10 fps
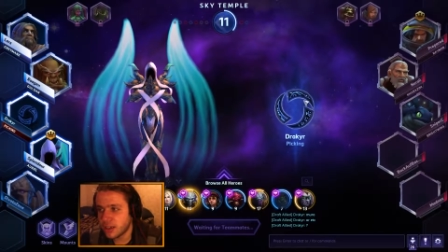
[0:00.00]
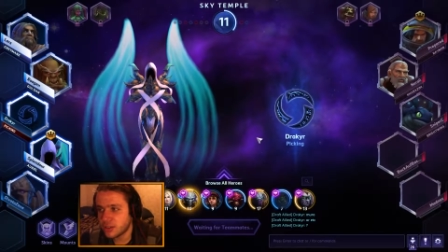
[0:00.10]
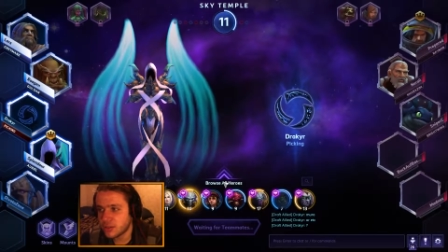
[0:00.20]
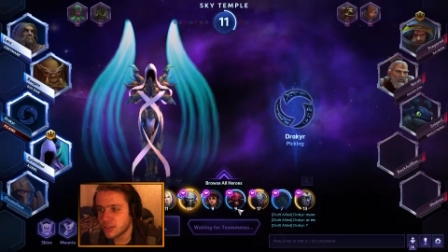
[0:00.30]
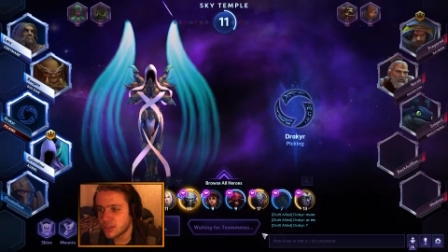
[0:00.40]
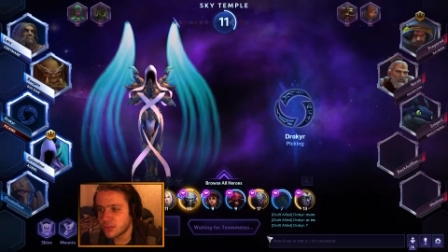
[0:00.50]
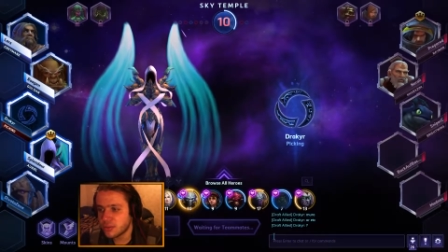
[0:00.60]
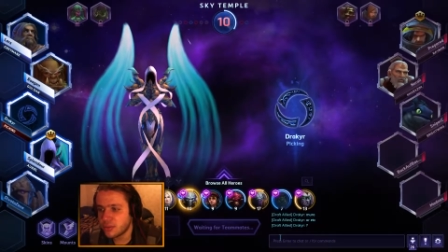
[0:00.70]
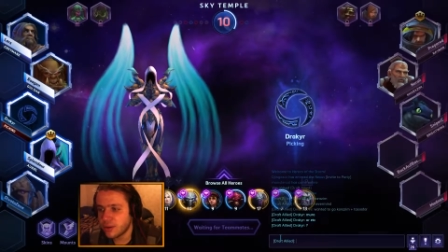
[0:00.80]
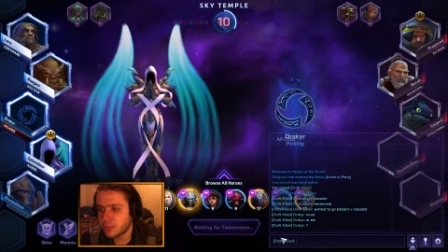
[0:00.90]
I don't see
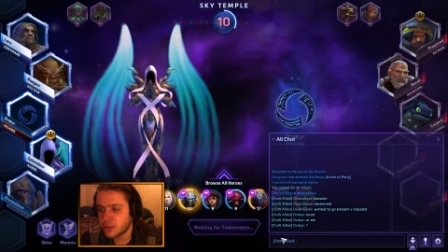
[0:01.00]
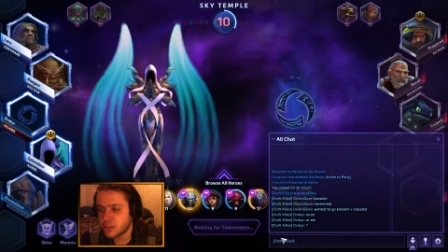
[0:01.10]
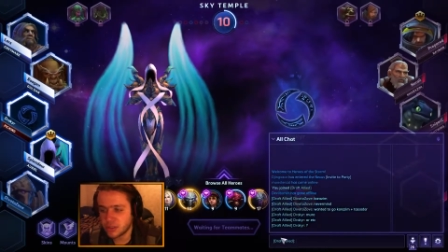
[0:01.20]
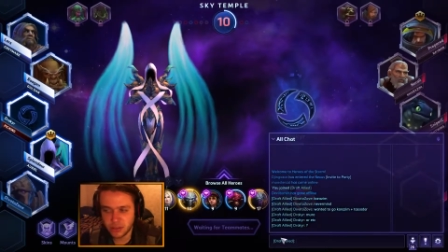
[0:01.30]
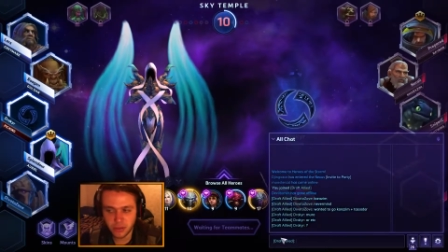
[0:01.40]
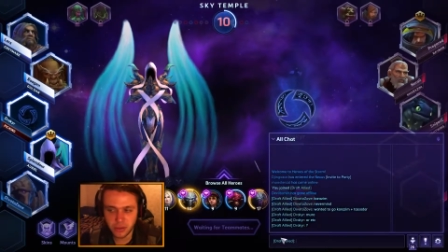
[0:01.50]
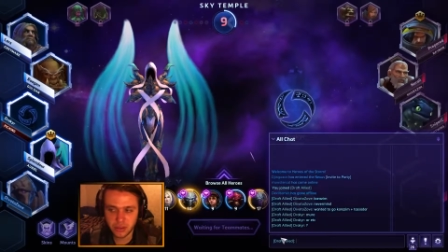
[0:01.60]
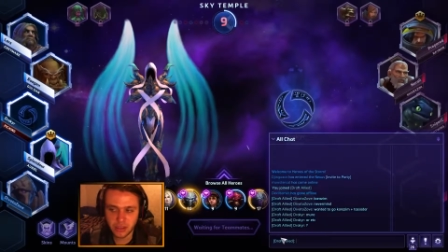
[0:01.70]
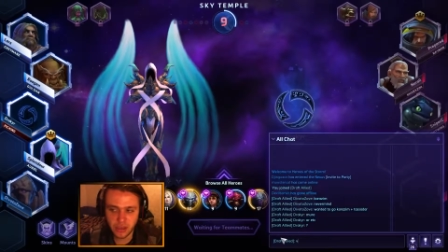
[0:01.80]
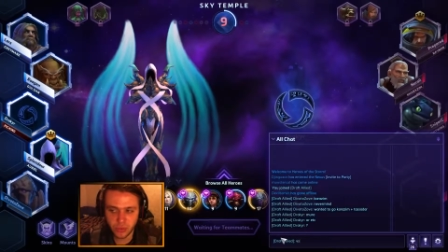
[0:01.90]
why
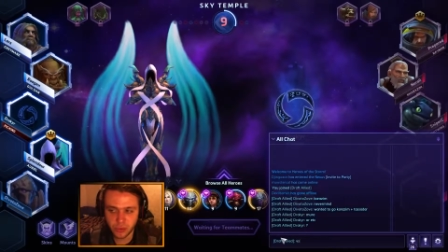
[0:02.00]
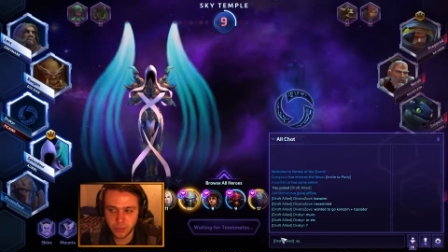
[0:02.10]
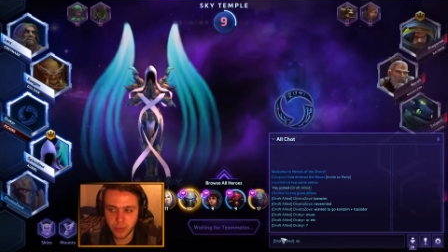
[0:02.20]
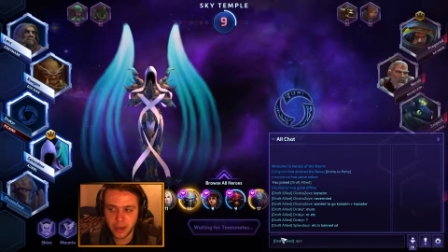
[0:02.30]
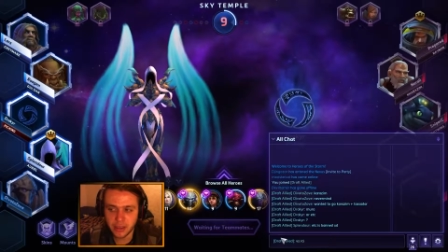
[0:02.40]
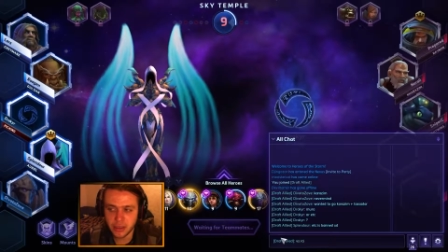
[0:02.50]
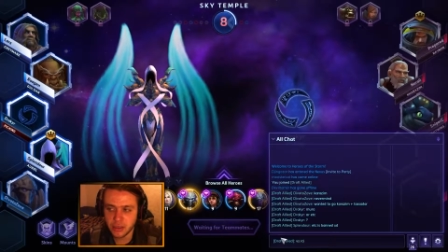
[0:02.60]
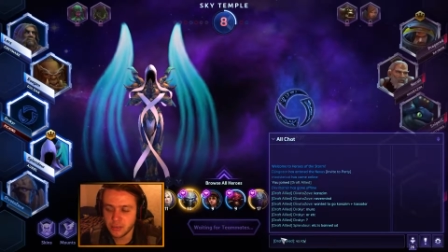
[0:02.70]
particularly they would ban her.